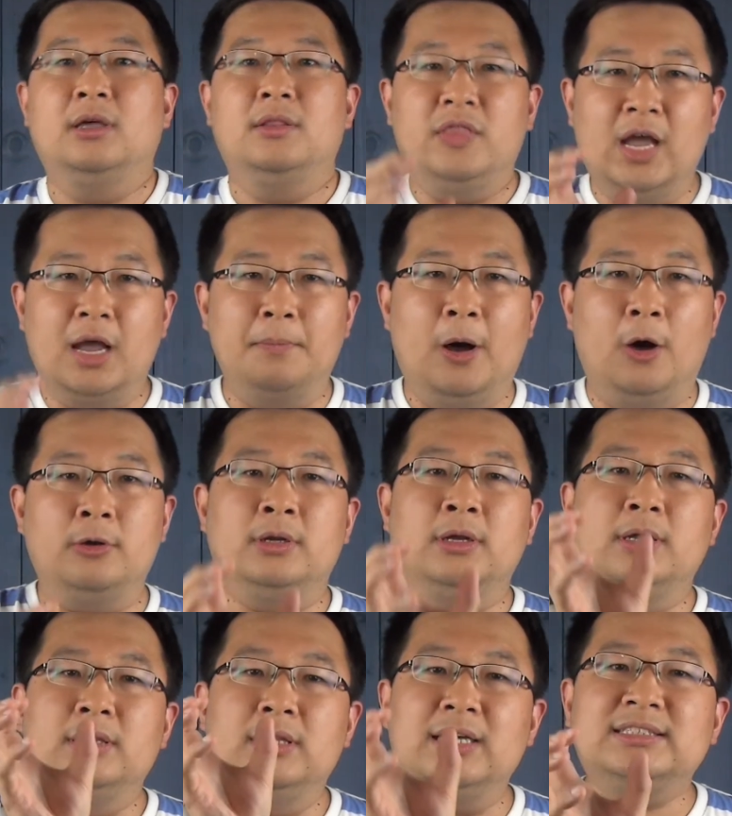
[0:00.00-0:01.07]
Think
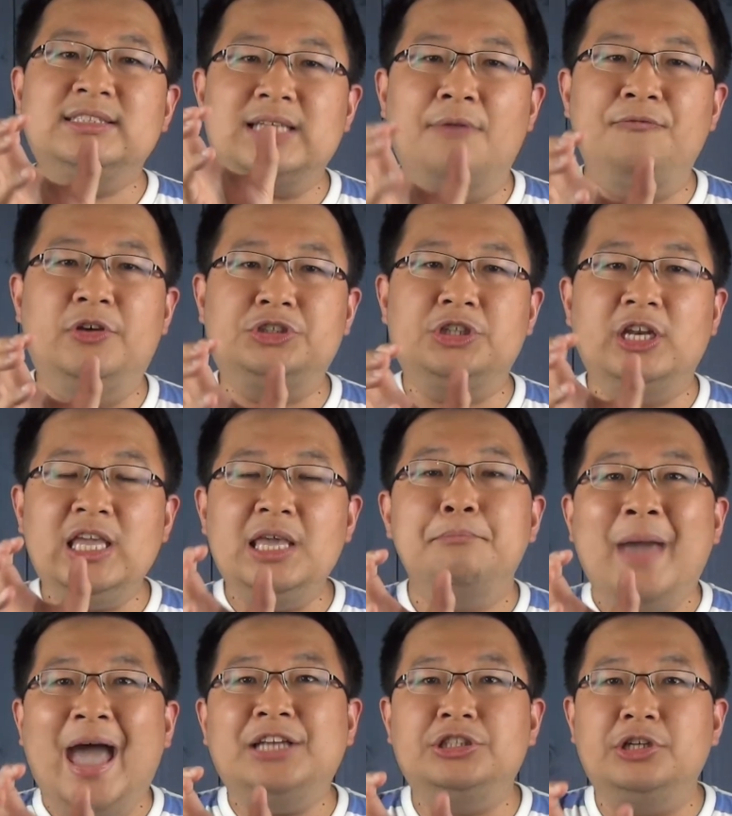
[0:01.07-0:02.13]
about the sufficient
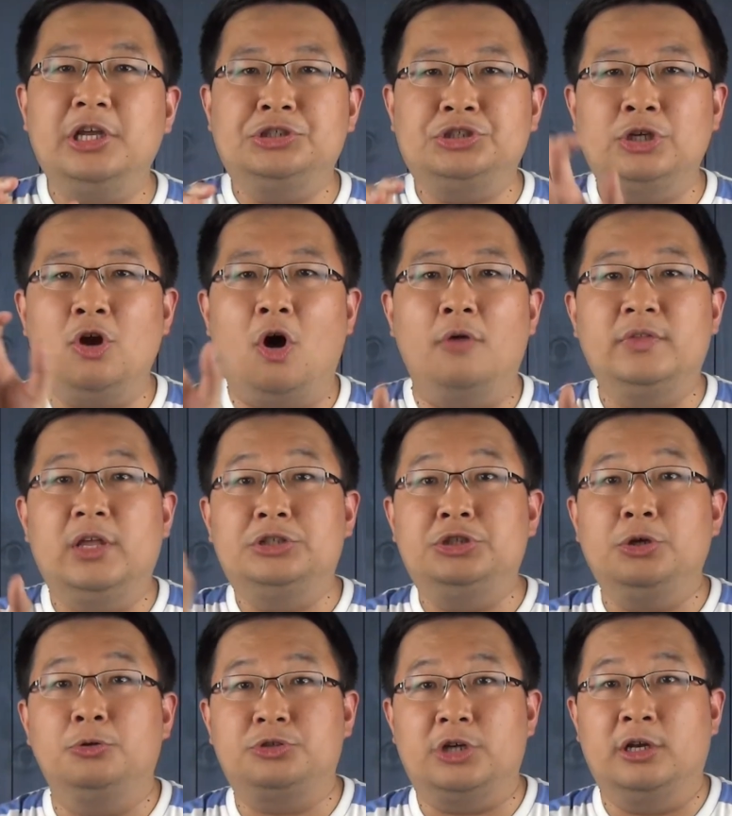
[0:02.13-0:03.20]
imagination of the
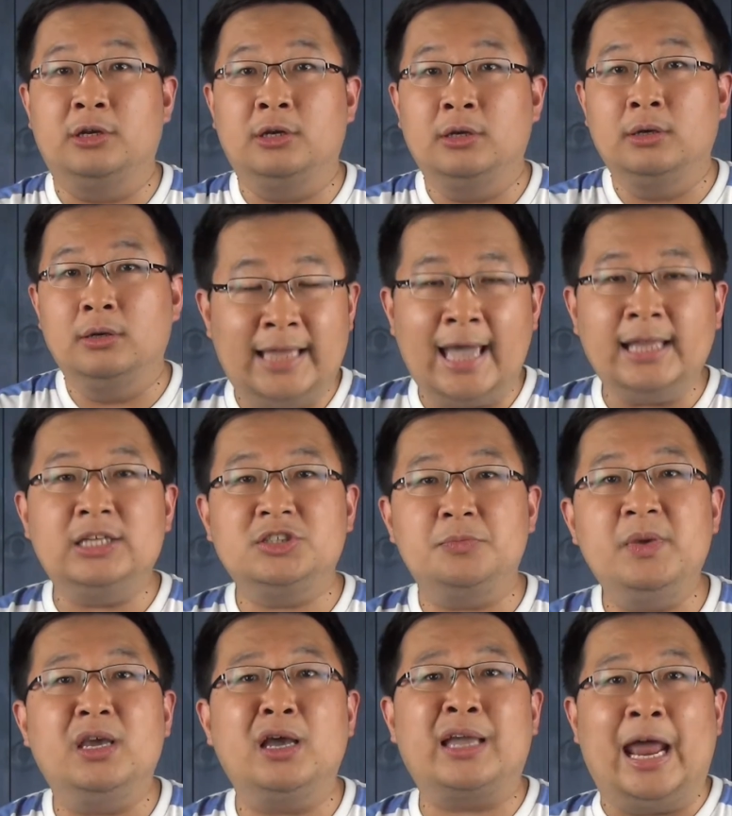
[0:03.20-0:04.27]
children. There the
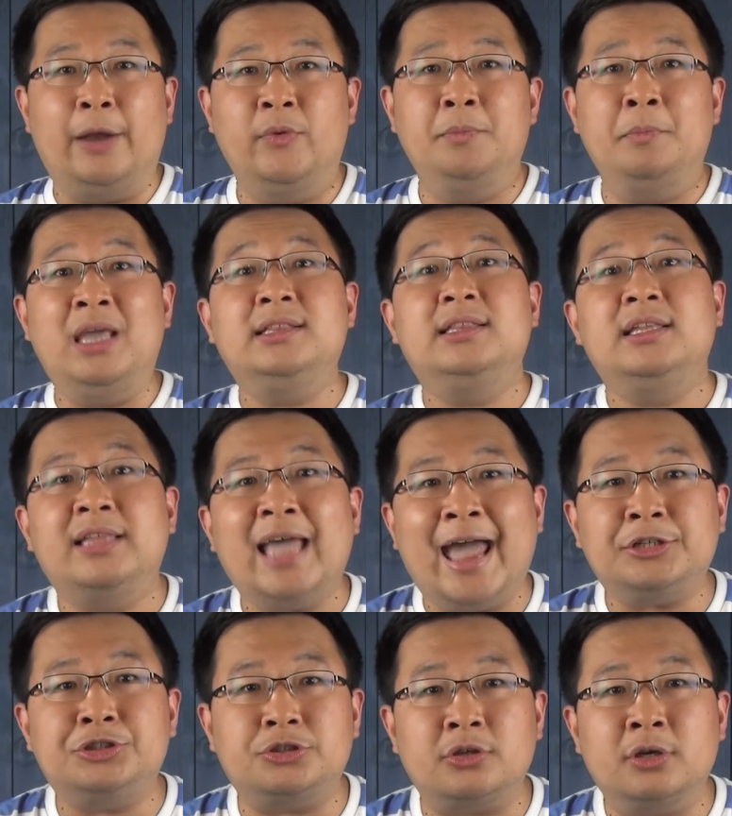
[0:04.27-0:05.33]
speaker can remain
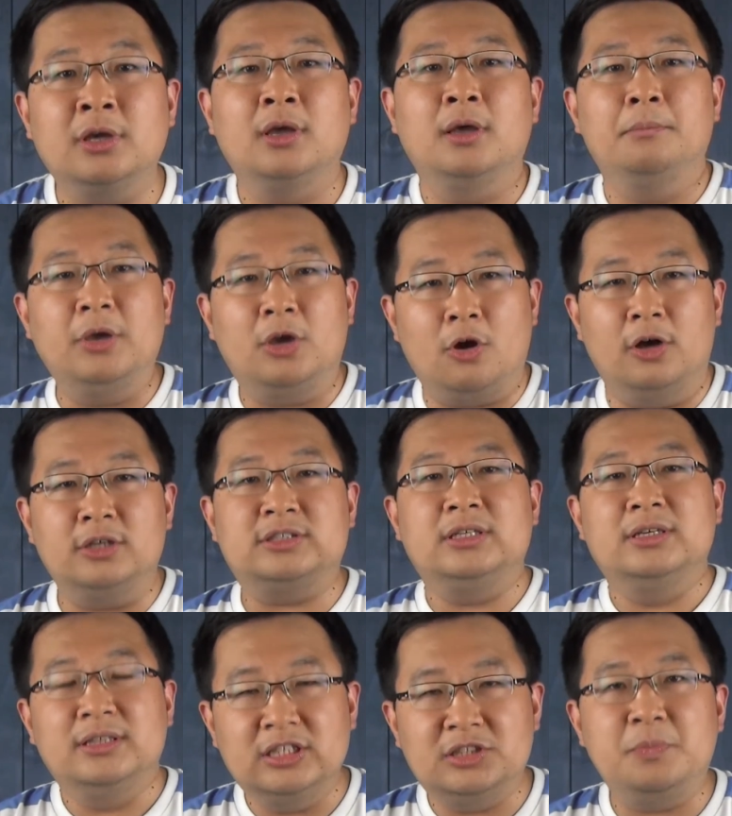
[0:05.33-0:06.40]
detached
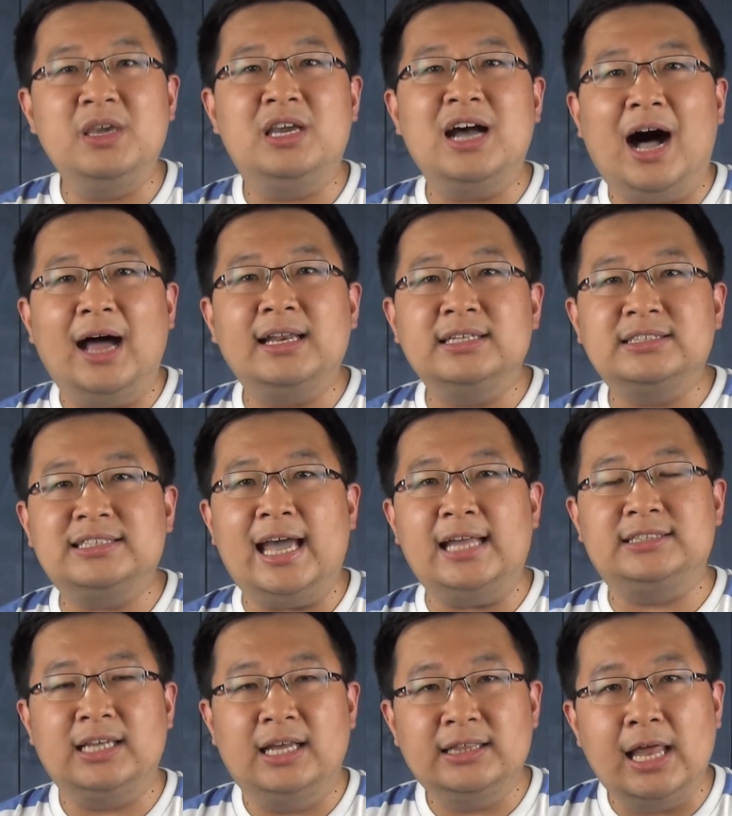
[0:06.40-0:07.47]
because the speaker
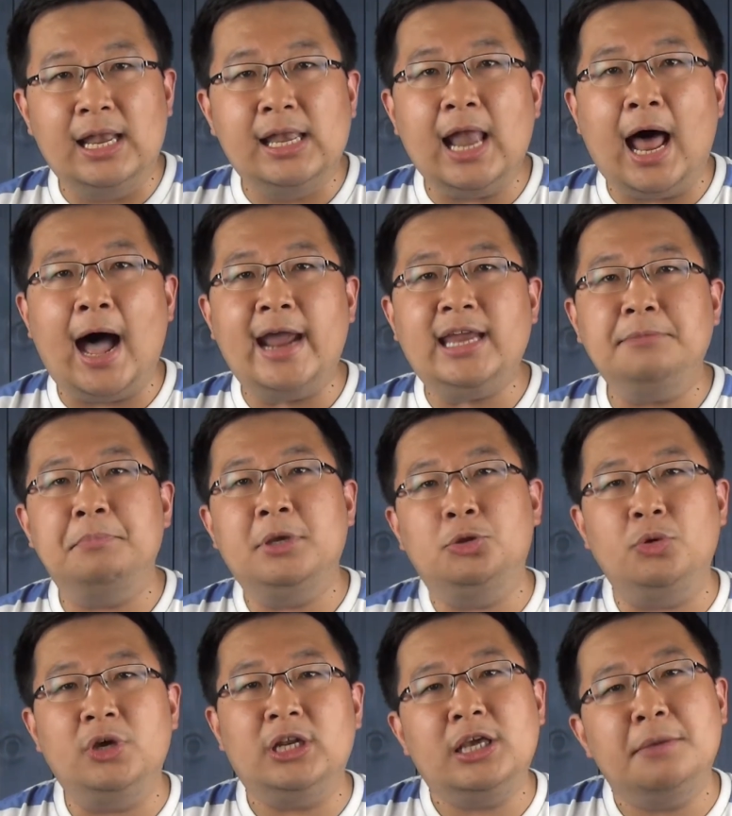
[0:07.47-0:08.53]
understands the line
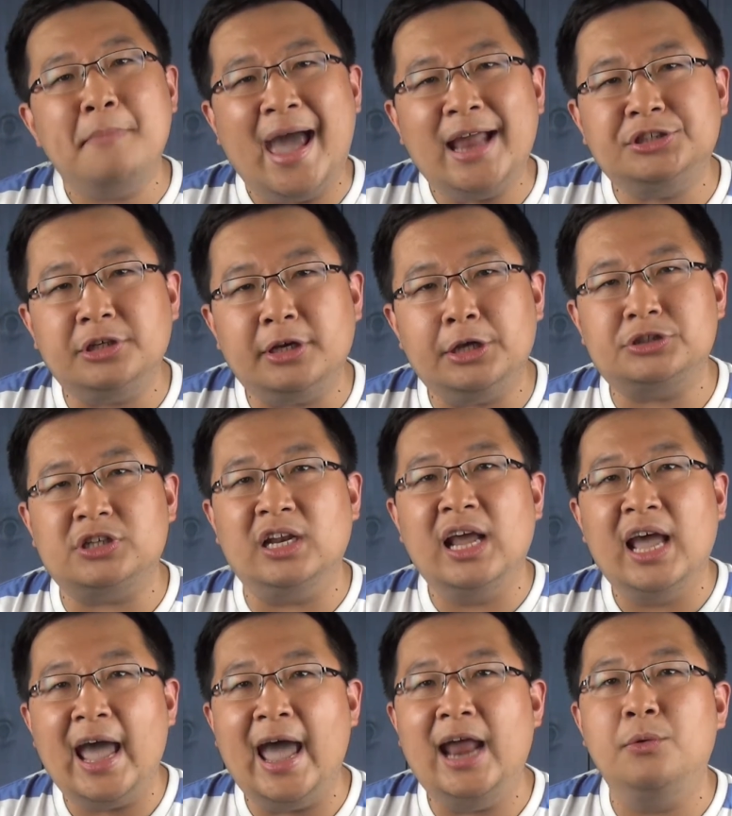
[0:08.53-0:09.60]
between imagination
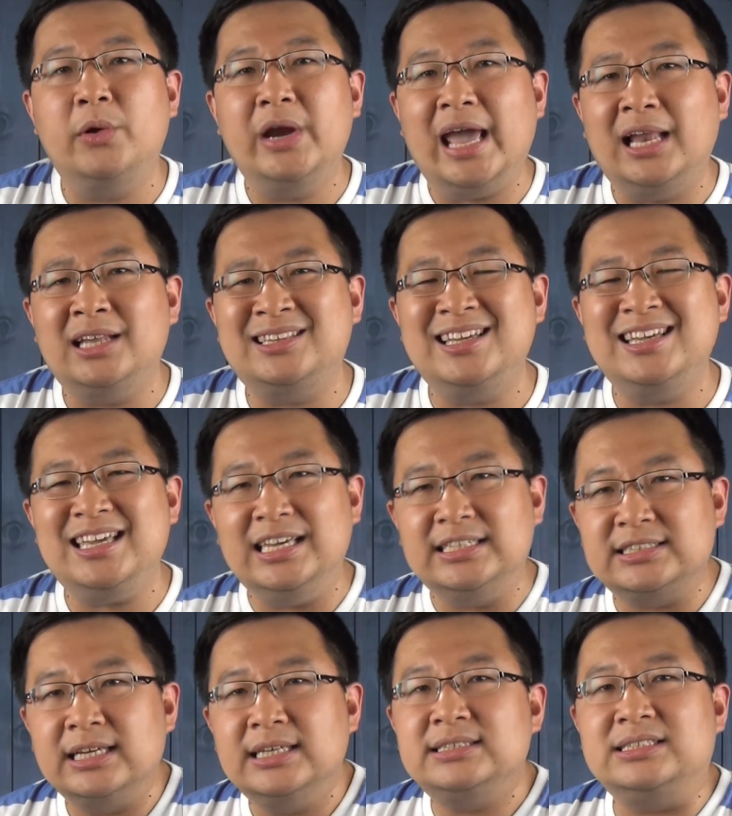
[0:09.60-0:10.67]
and reality
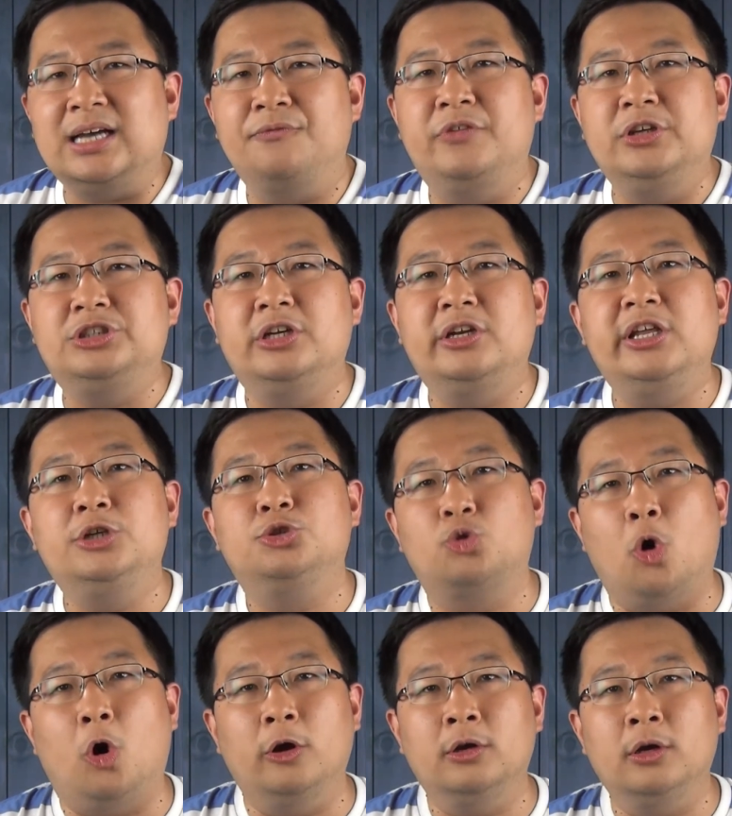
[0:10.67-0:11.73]
is sufficiently
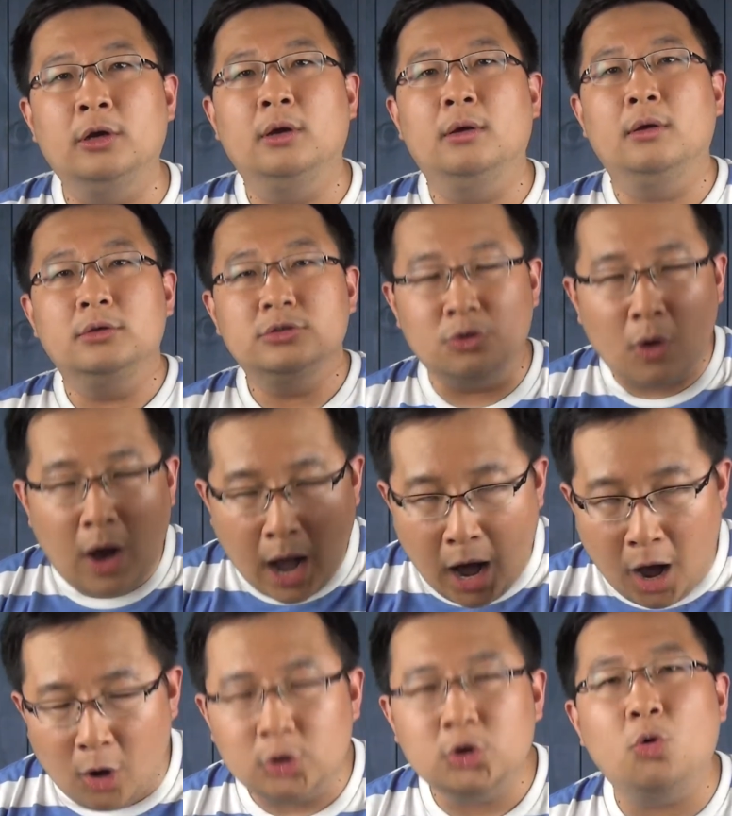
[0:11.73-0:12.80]
drawn. So
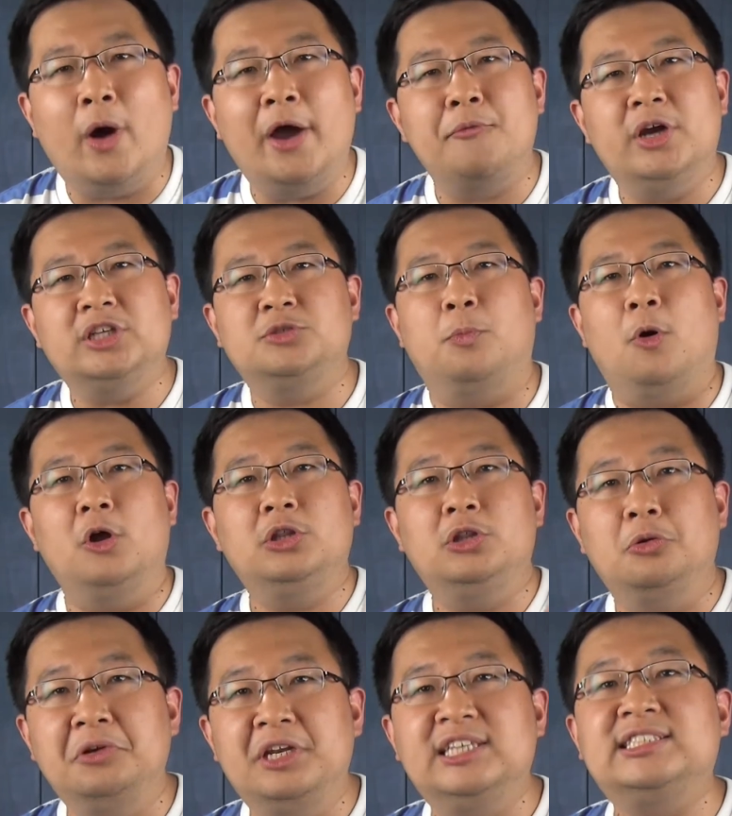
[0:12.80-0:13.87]
how do I respond
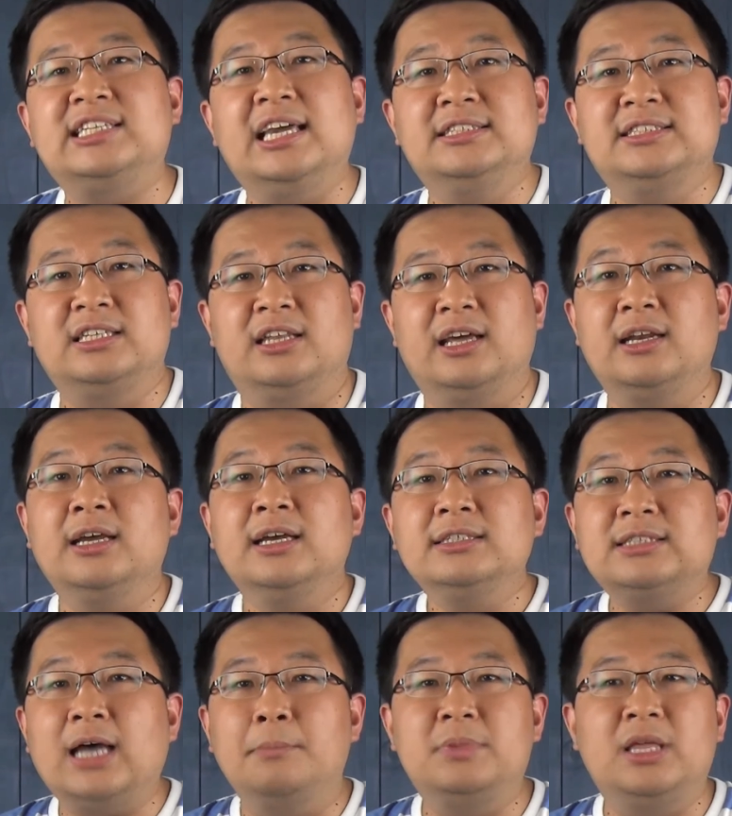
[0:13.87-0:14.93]
to this incident?
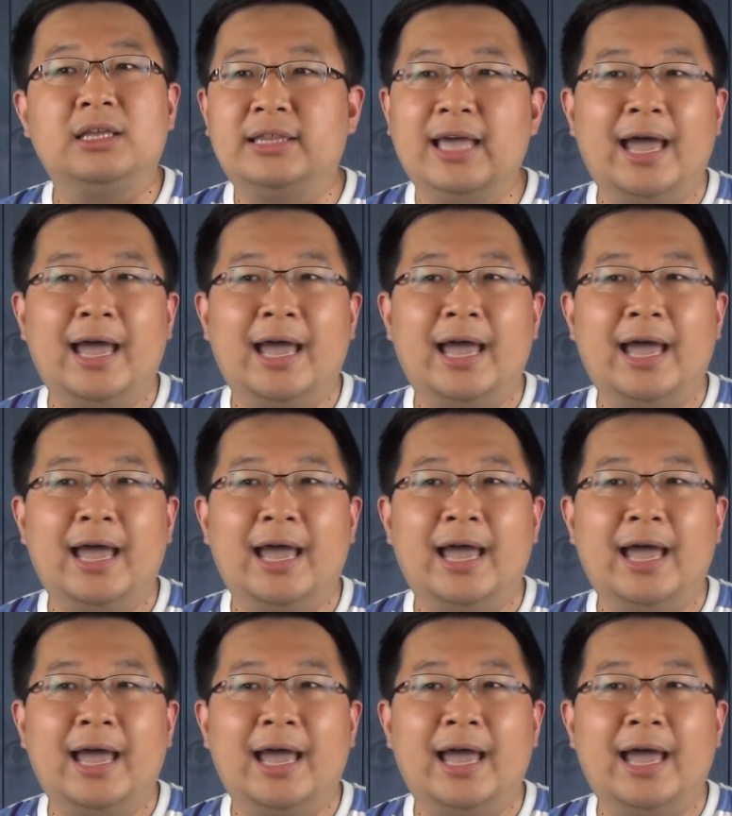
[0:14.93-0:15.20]
Something